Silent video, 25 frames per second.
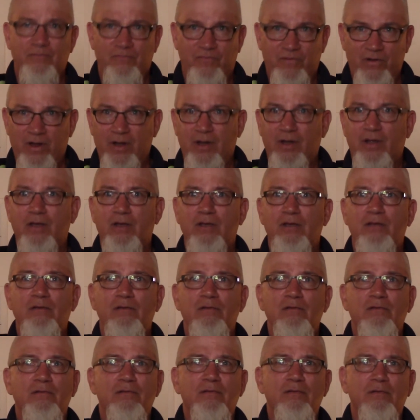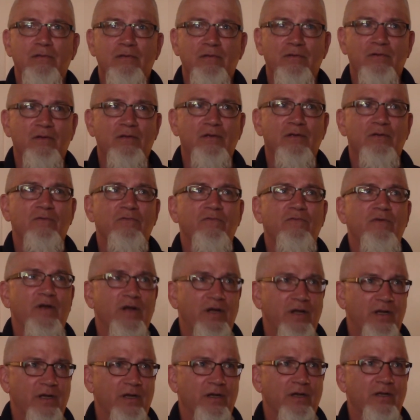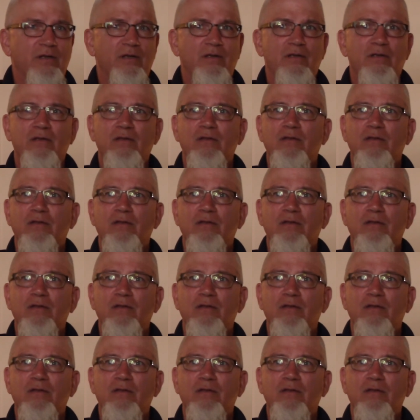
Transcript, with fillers: Very good. Very good.